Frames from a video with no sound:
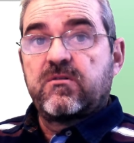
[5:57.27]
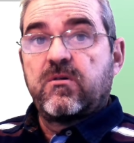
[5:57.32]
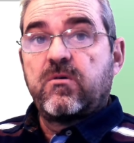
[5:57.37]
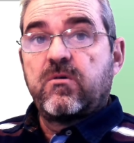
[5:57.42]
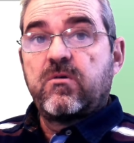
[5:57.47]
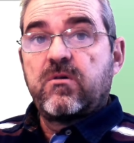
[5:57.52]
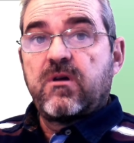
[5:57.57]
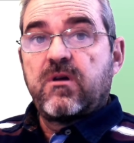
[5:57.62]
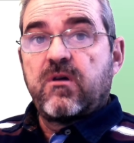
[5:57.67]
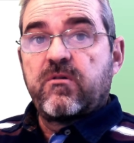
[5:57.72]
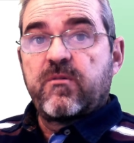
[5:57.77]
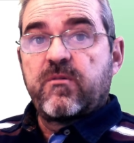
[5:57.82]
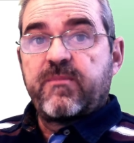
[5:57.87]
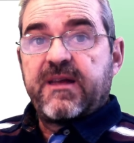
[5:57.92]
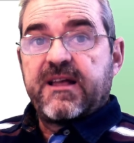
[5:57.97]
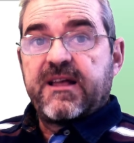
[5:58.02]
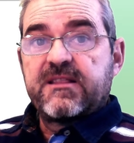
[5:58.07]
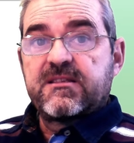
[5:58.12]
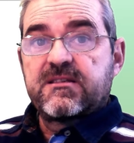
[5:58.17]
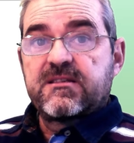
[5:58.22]
all our
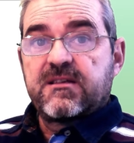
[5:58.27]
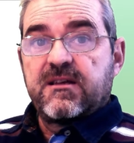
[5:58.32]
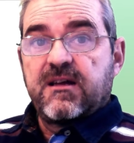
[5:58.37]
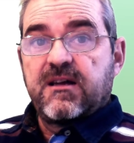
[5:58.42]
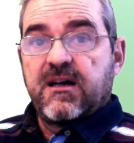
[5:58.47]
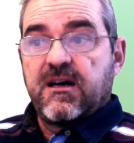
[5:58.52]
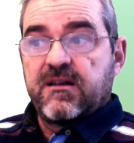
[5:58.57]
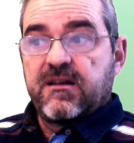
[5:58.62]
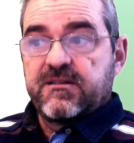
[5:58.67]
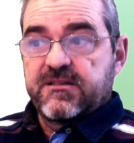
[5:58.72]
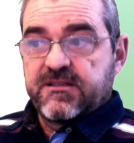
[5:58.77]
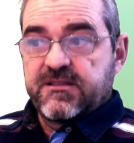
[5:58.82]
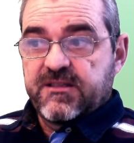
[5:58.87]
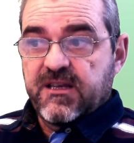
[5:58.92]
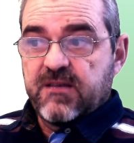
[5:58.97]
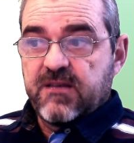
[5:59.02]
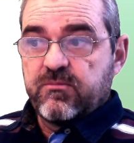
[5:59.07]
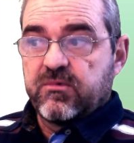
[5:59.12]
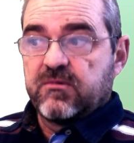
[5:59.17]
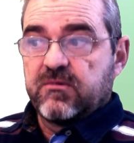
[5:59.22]
plants are
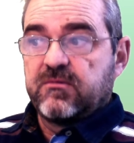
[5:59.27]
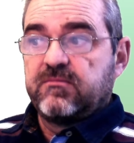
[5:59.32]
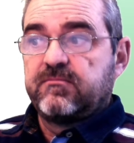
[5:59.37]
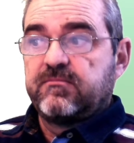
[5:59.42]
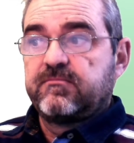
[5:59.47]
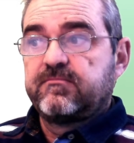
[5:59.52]
stable.